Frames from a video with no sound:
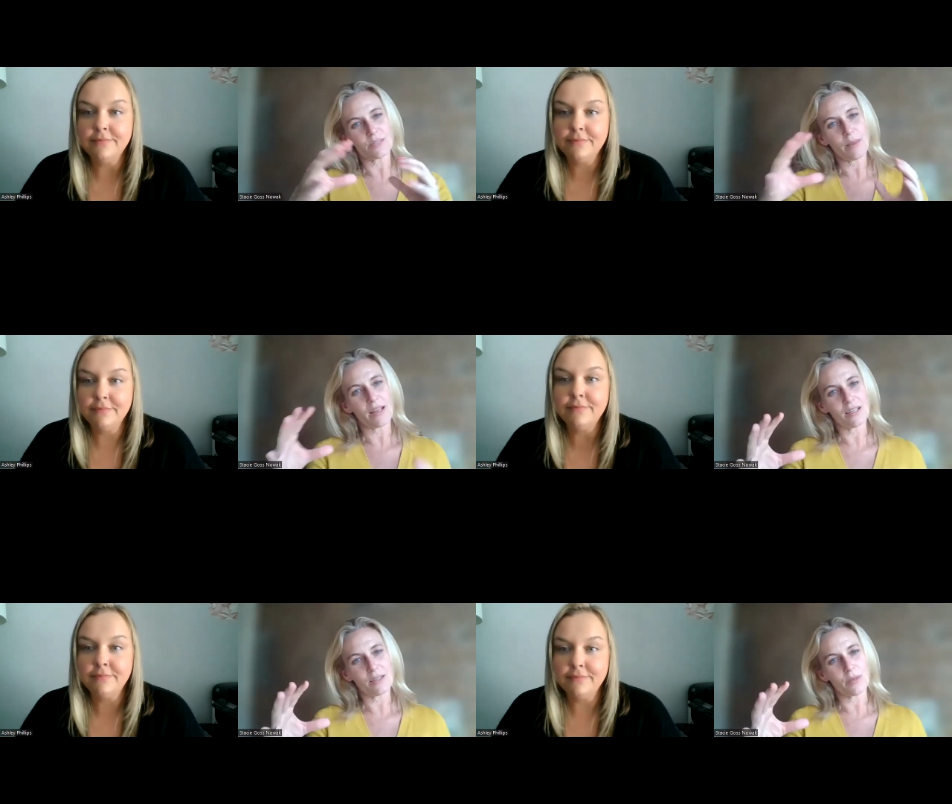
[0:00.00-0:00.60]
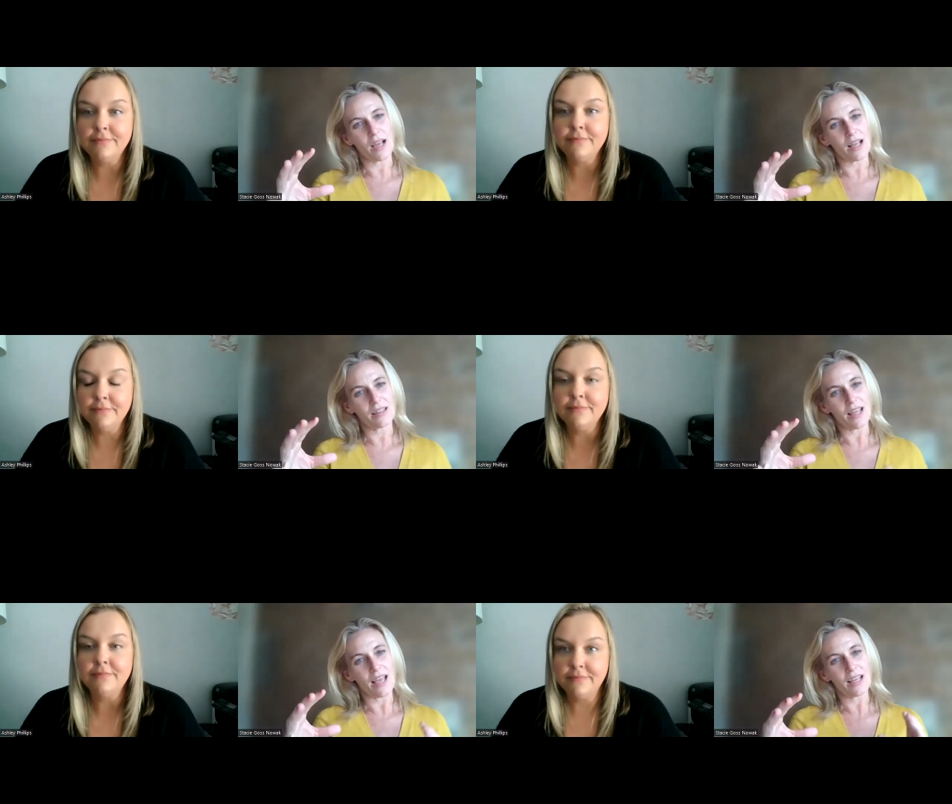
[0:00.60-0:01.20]
Speaker 1: expanded
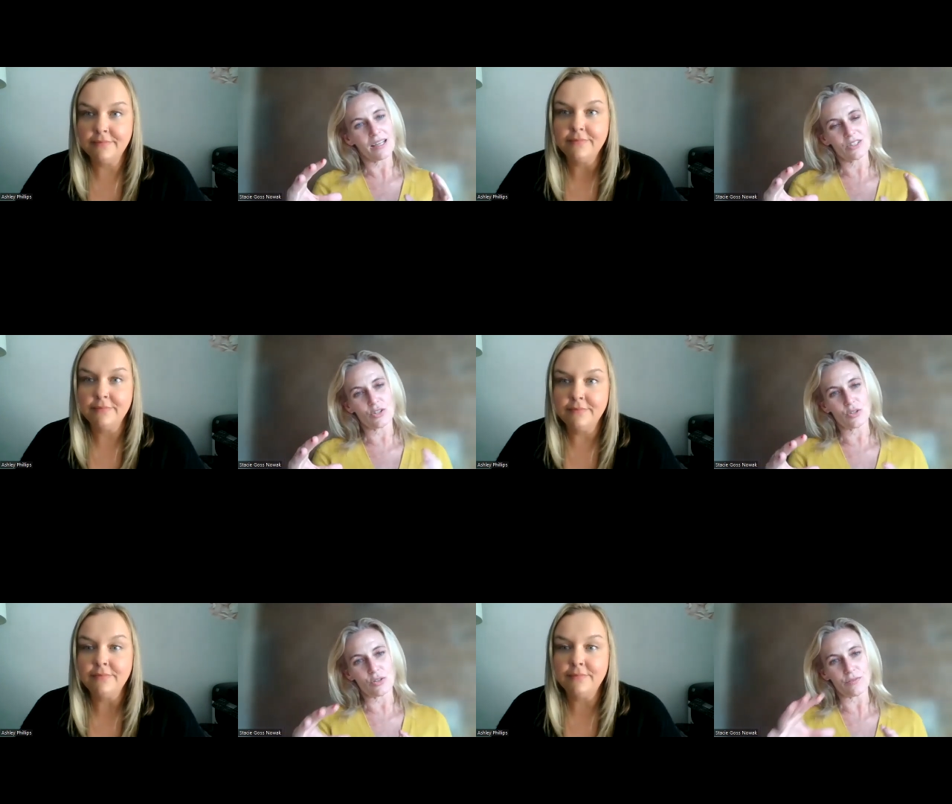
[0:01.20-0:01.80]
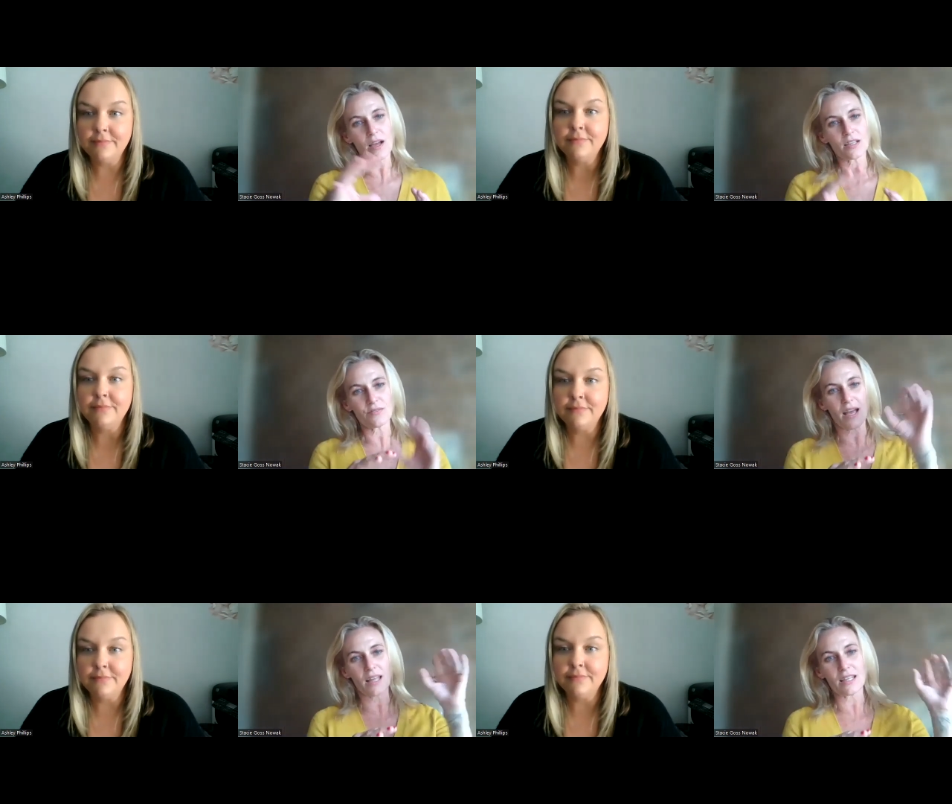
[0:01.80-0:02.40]
beyond that into the Fox
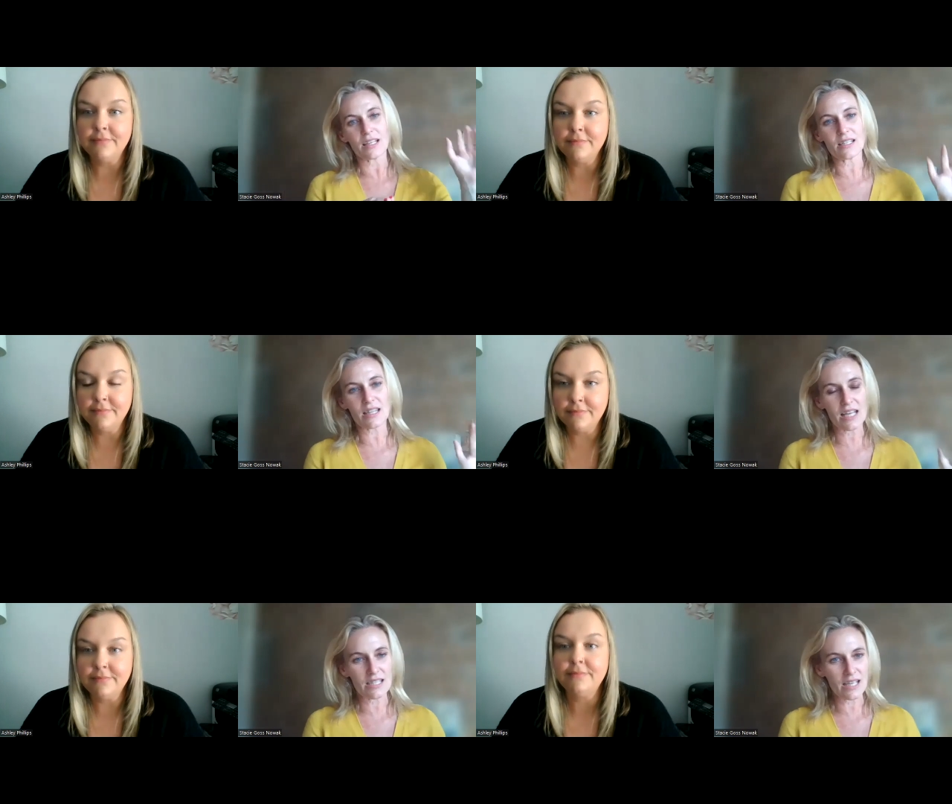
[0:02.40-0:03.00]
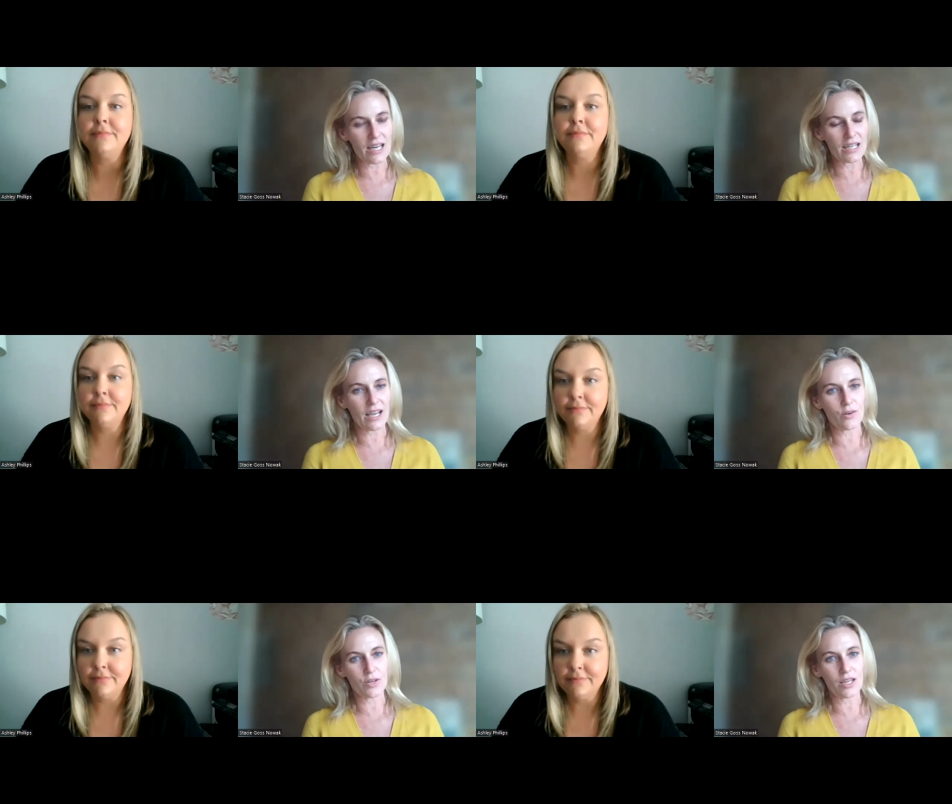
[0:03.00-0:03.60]
valleys and then Dane
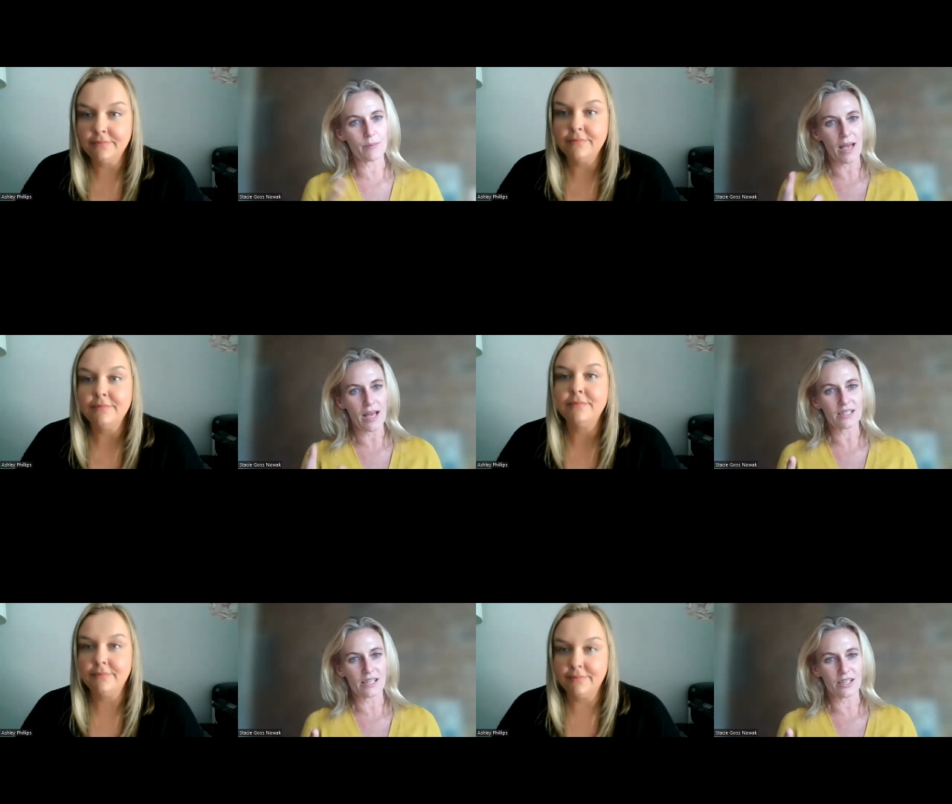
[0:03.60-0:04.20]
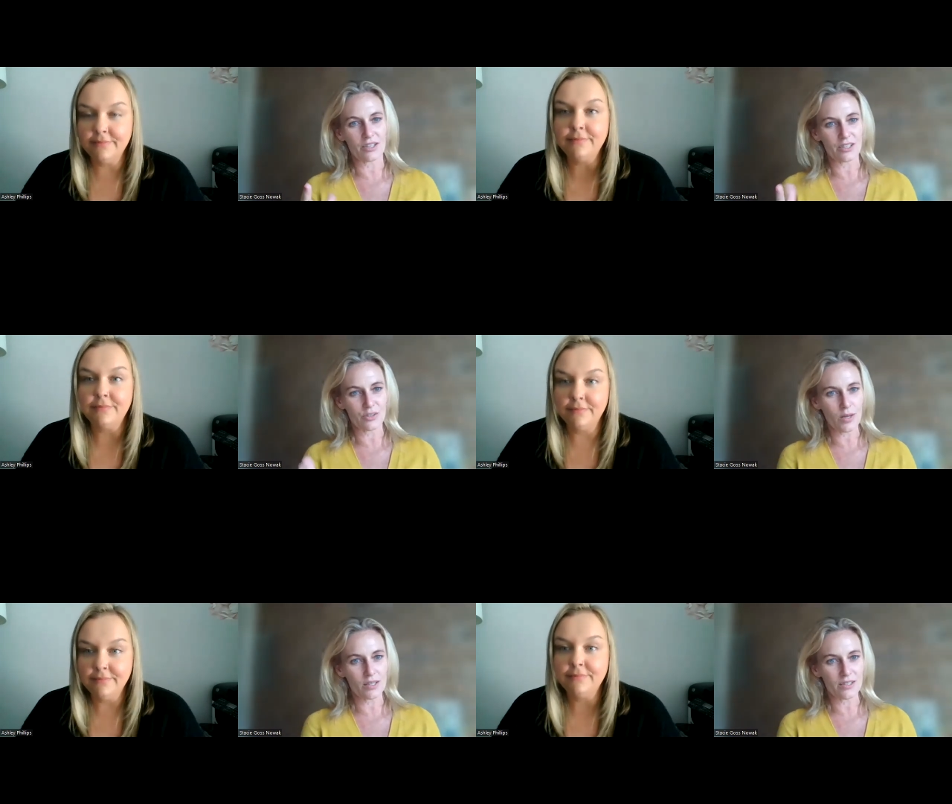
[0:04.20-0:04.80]
County, Madison area
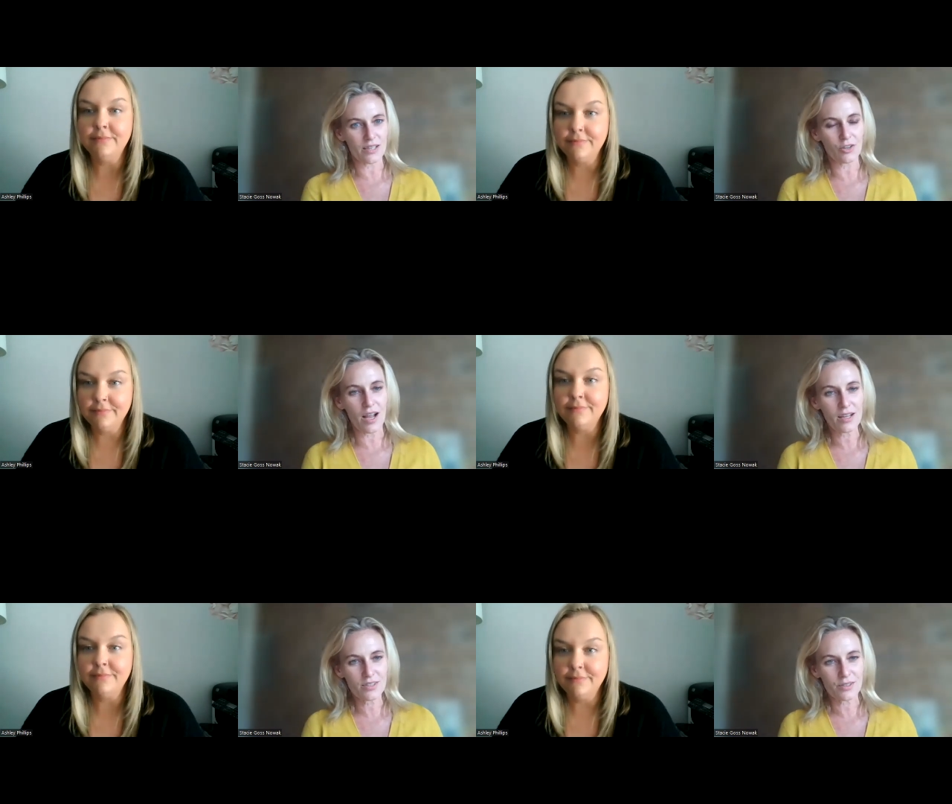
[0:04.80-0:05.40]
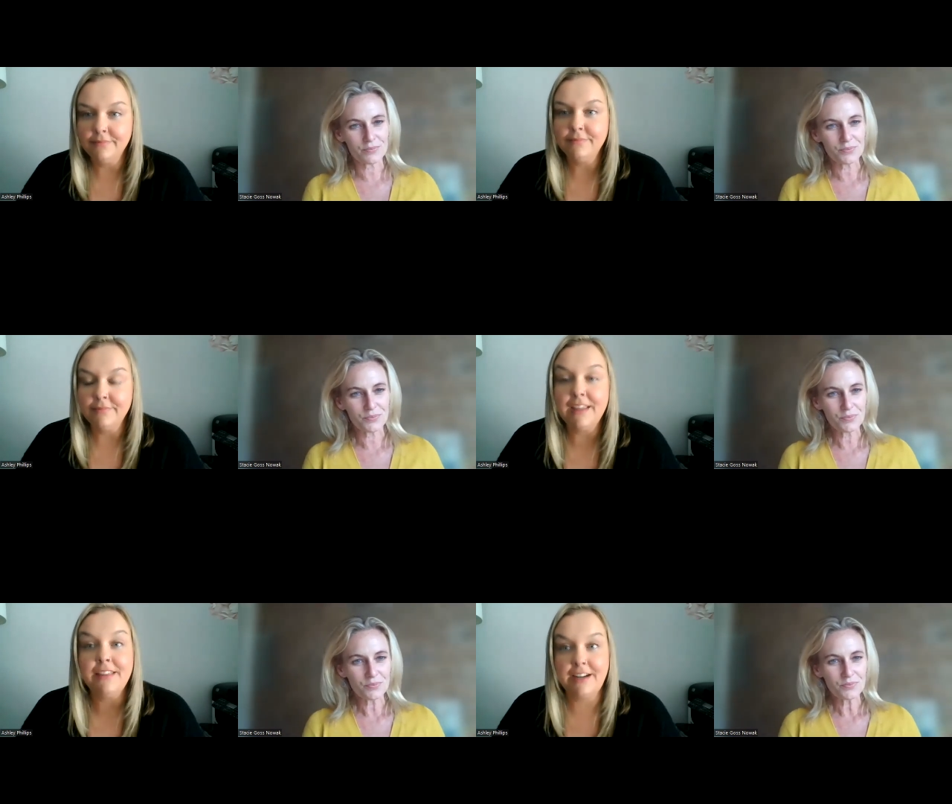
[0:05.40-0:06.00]
as well. Is that correct?
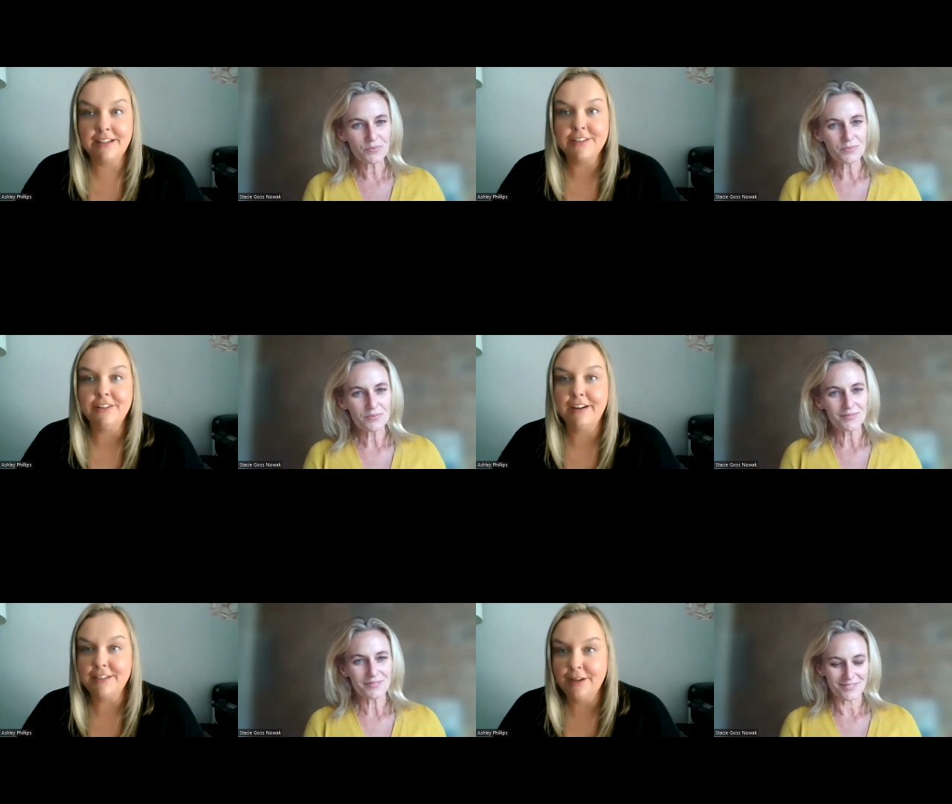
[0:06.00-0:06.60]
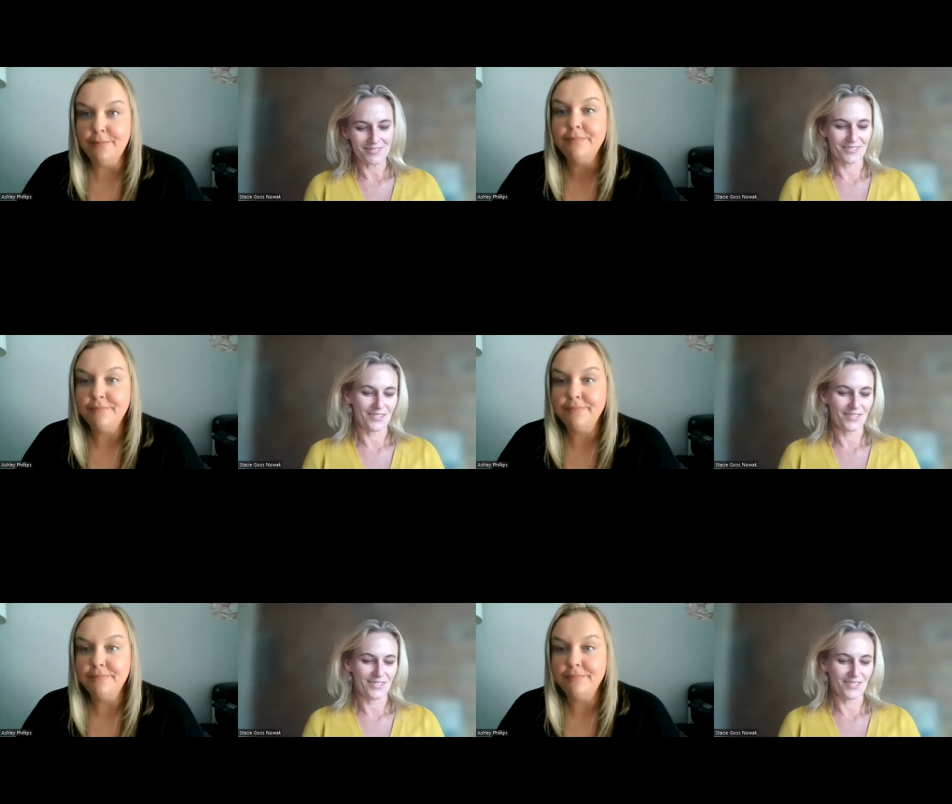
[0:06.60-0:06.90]
Speaker 2: That is correct. Yep.